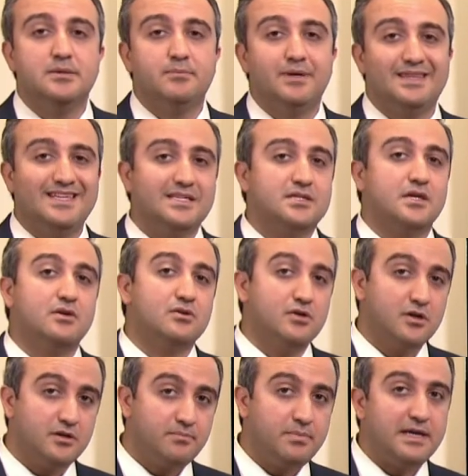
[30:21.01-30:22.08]
But this
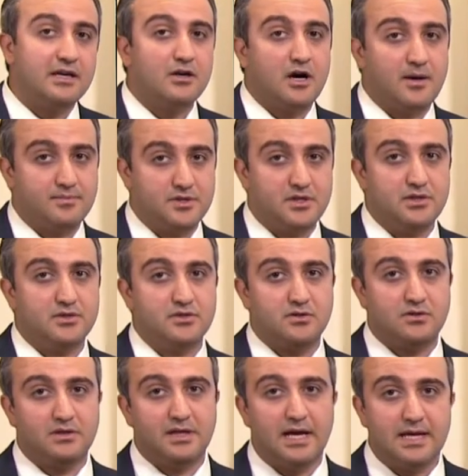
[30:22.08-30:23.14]
could be an option in
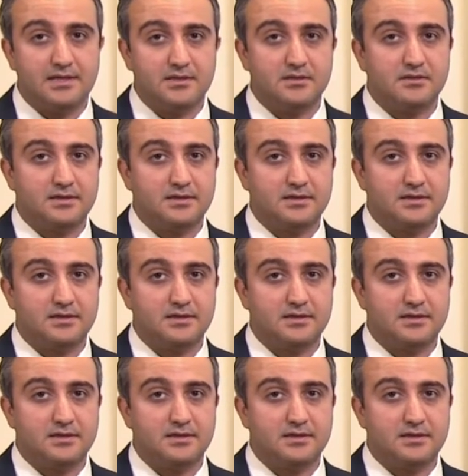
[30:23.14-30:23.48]
certain cases,